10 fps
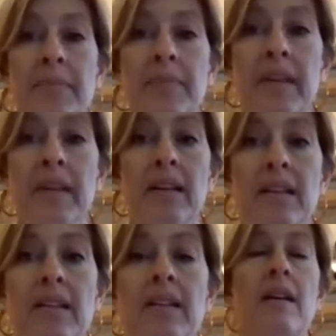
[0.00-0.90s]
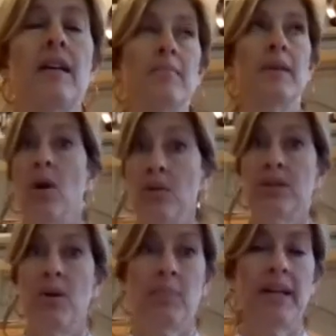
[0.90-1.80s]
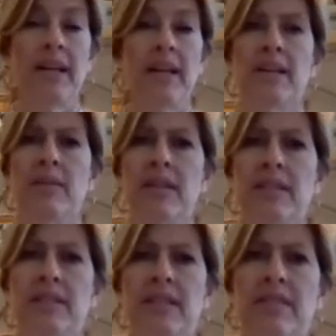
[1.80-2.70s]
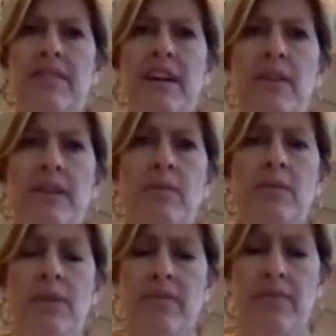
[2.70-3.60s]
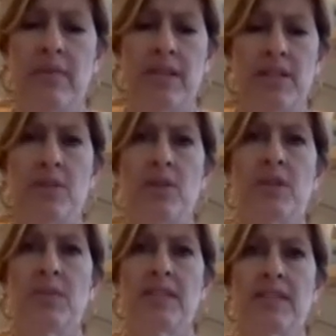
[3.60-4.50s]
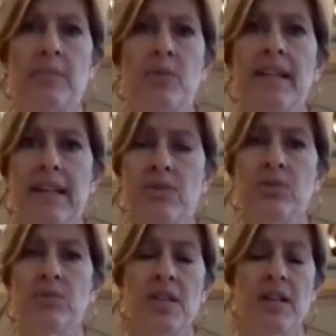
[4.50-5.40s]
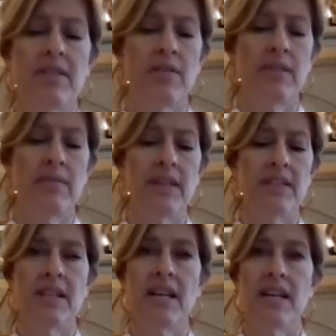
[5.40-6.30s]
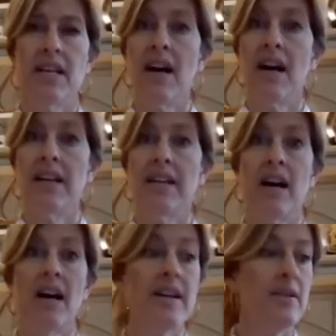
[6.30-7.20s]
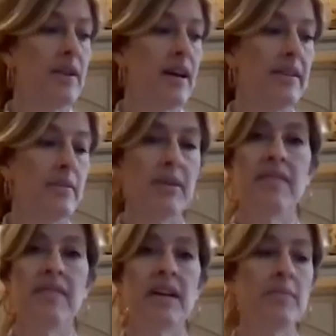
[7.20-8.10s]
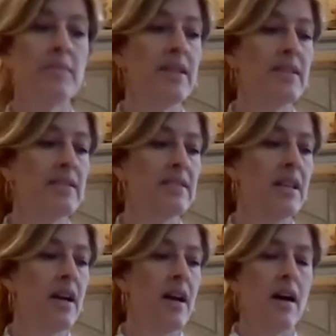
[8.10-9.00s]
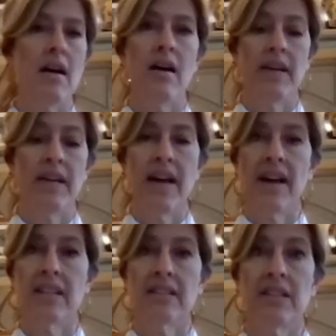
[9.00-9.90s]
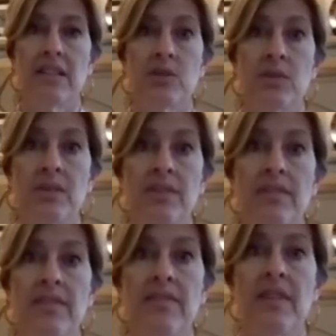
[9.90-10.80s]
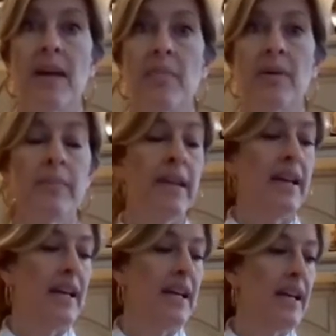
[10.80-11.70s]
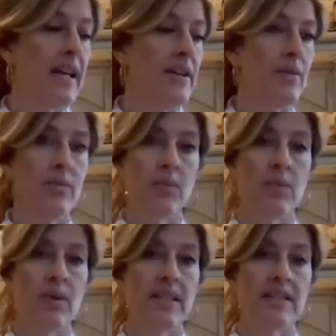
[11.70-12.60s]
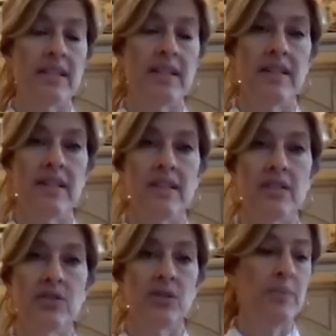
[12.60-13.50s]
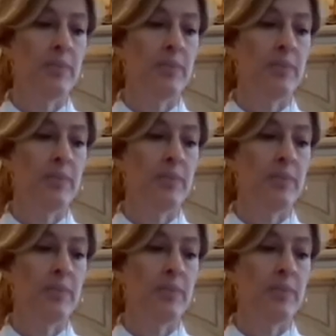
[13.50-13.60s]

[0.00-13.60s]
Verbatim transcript: um, also on our plan and it's it's very it starts with some green lentils which i've already rinsed today high in iron high in the b vitamins um, an excellent source of fiber and what is in this soup